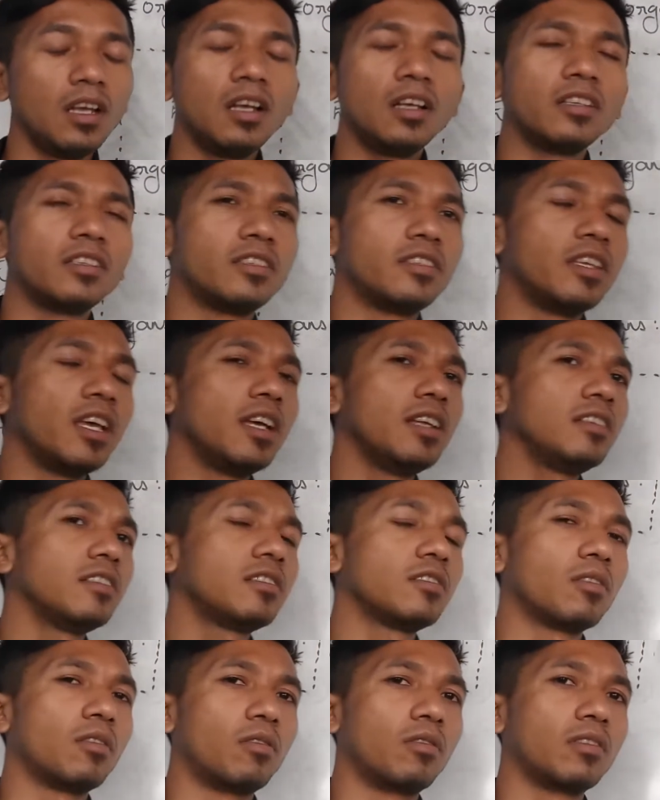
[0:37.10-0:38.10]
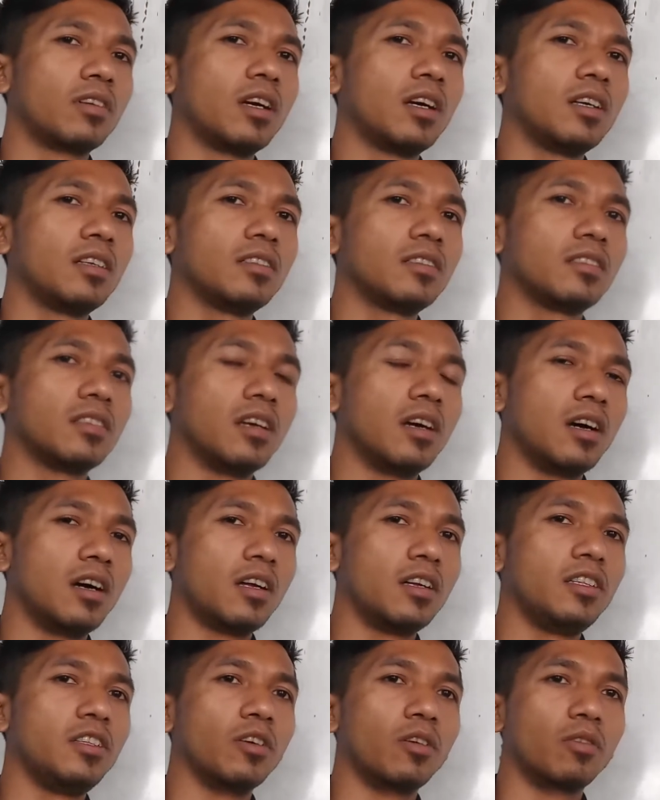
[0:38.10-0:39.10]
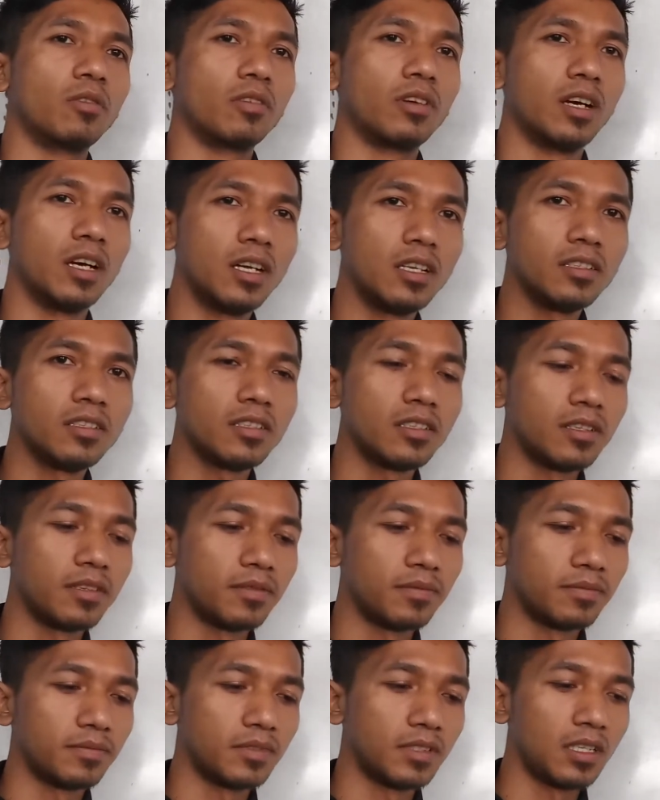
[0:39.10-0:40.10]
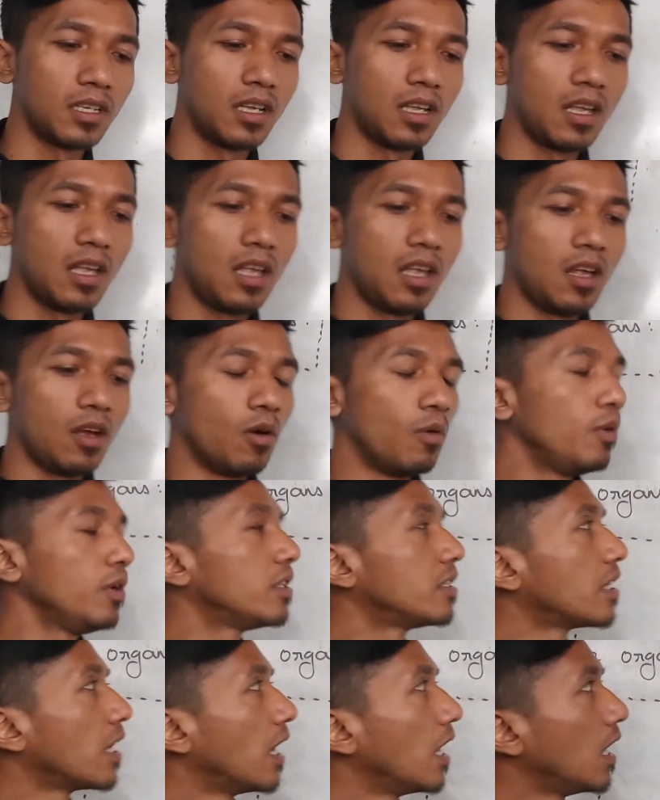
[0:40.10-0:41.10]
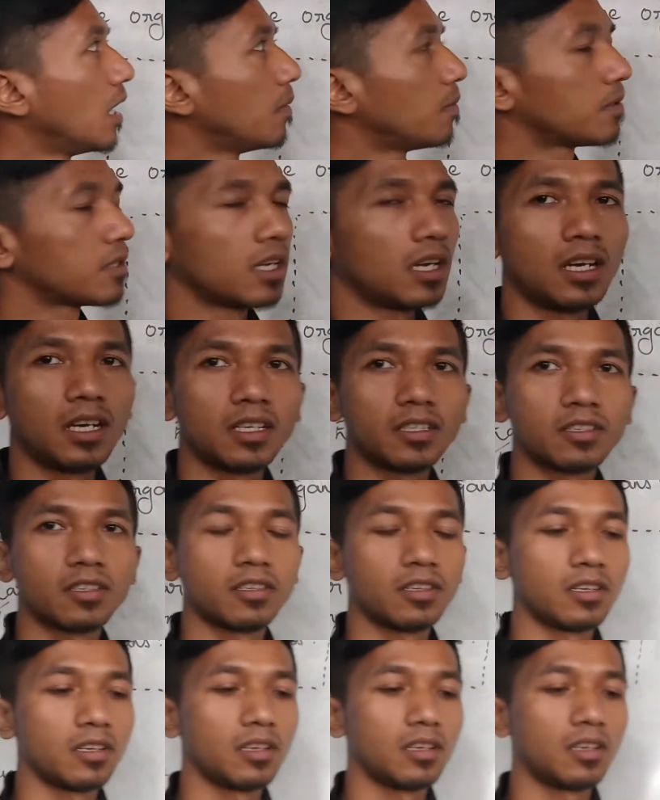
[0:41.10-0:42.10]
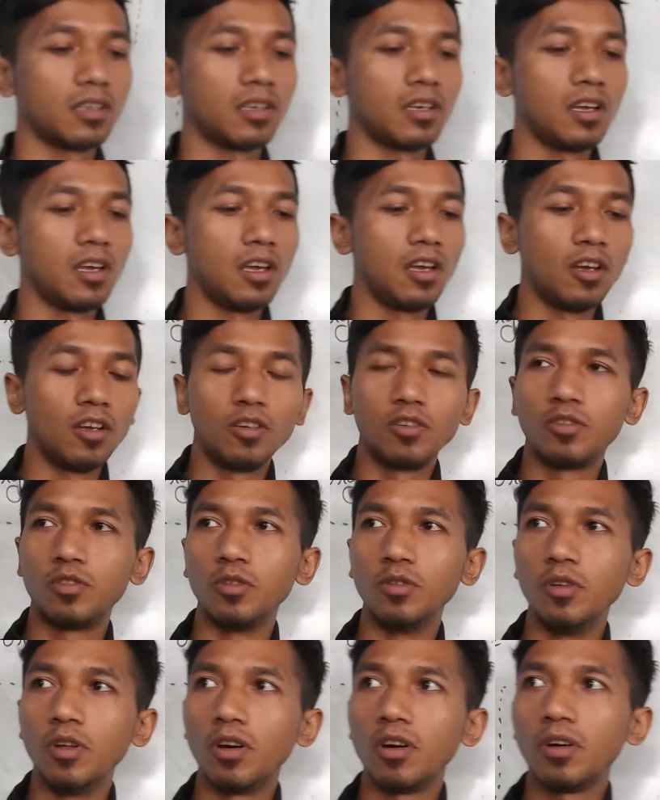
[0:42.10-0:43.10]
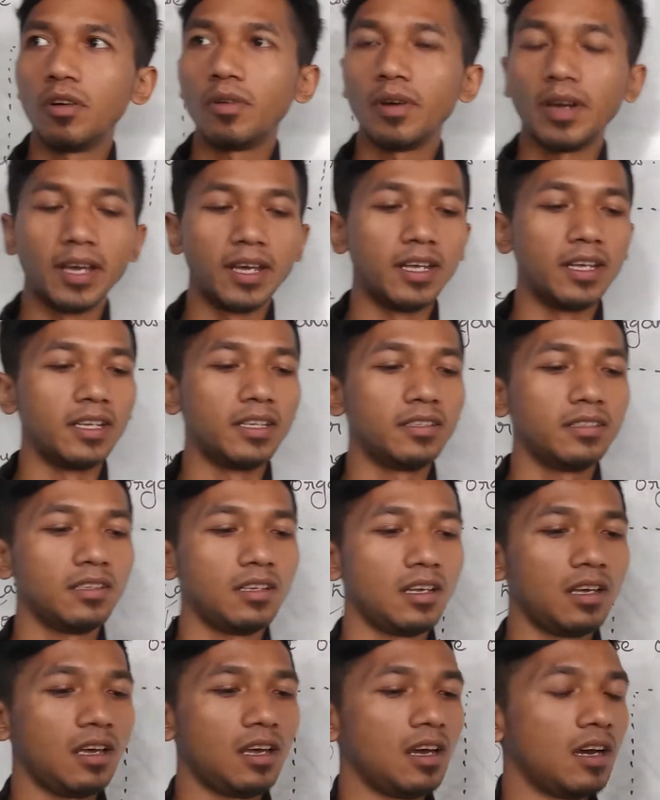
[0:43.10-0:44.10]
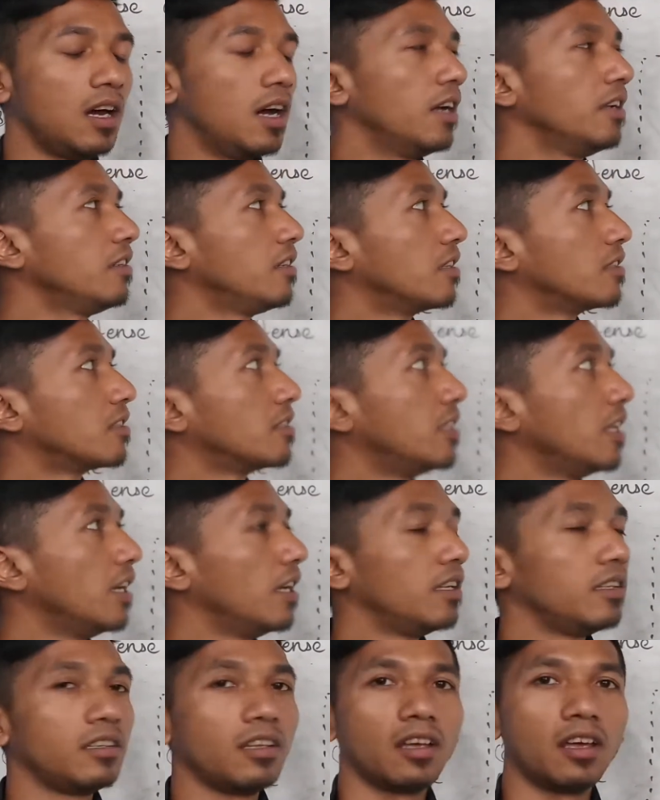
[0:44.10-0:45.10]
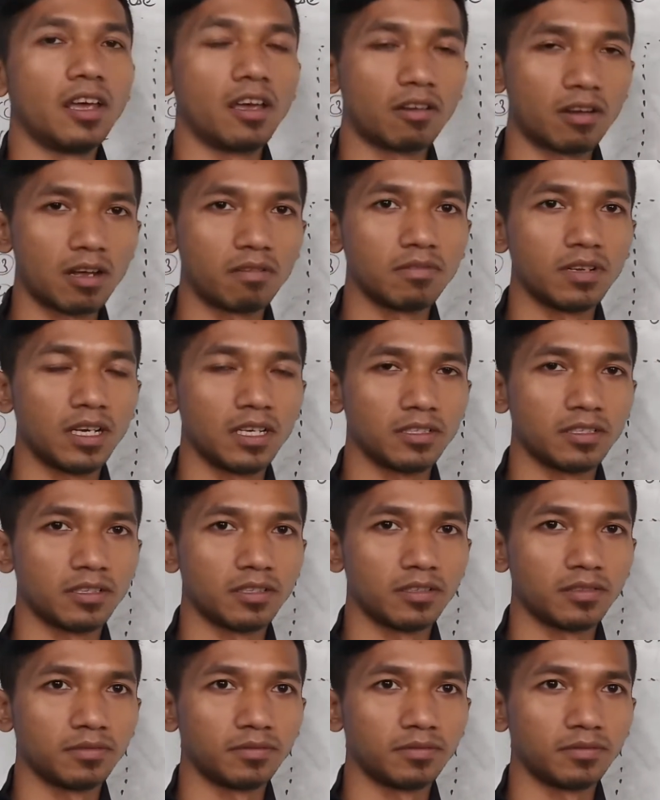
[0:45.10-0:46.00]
Sense organs are the organs which help us to know and understand around us